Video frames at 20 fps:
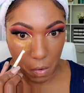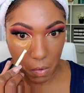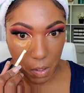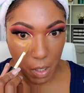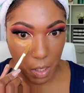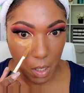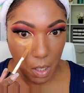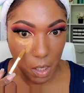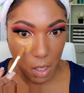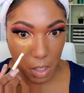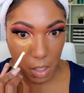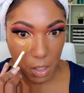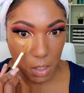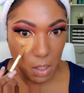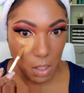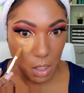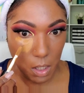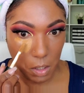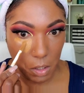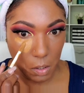Okay,
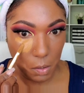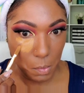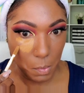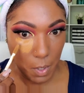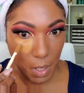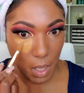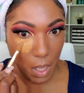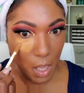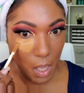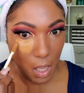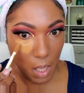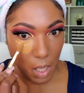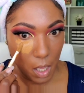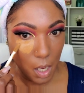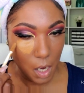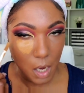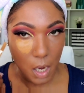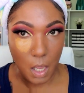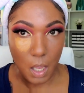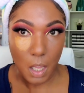that's not too
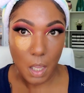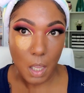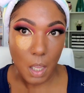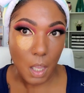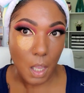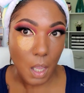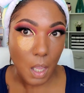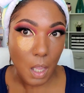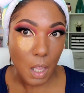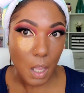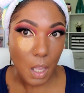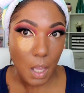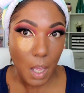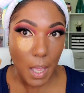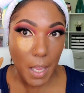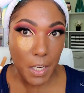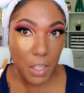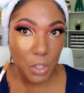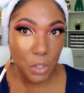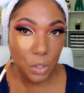bad.
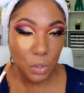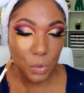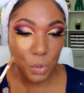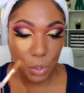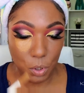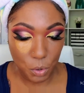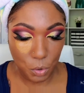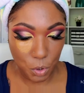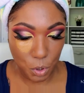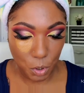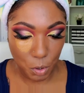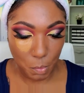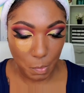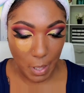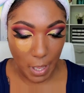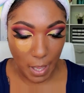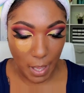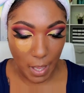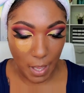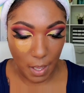I didn't do too, too
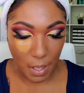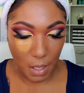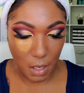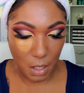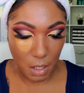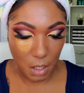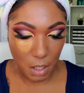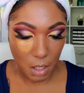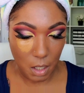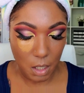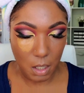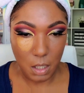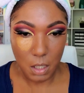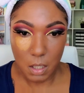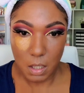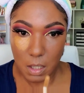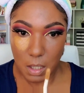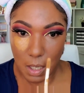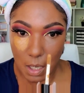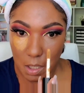bad.
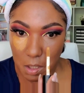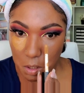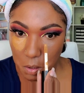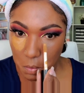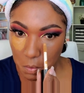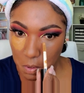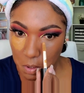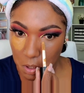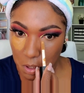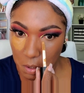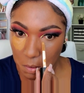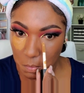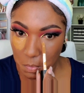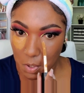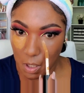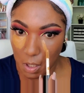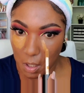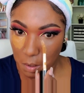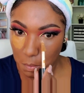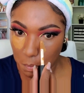This actually
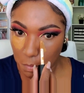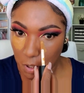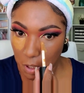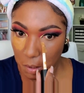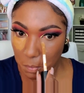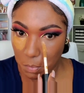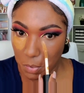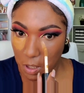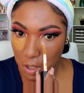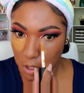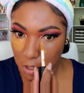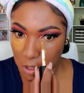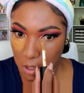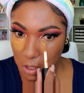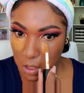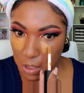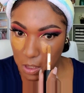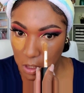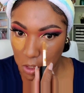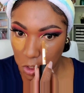seems like it might be a
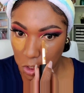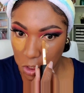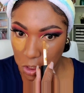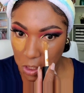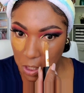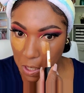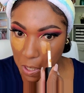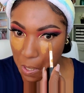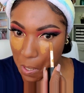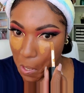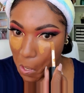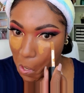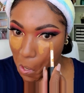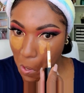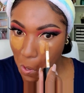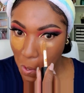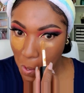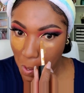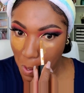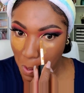decent shade
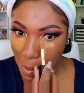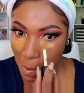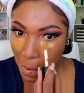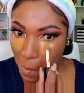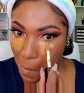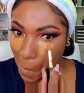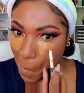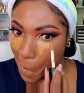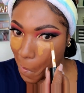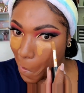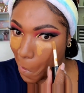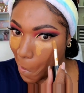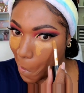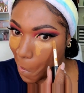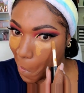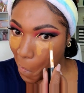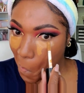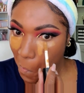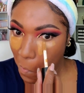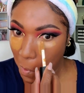
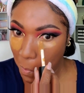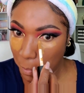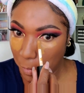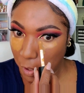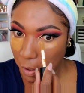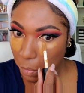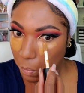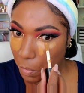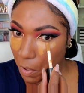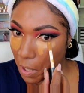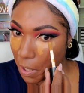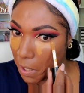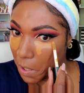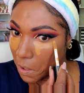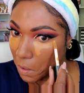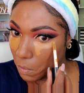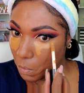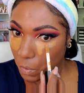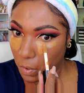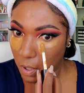for me to
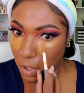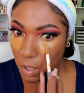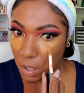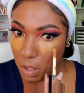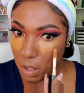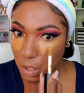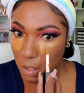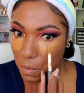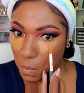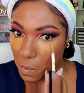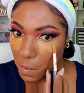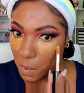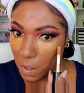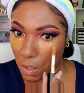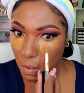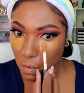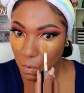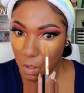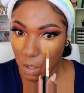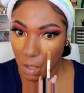brighten with.
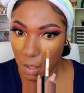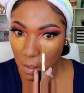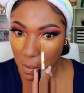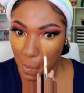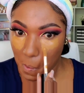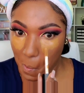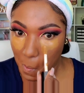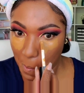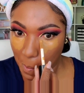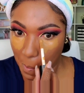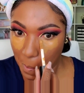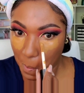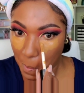Okay.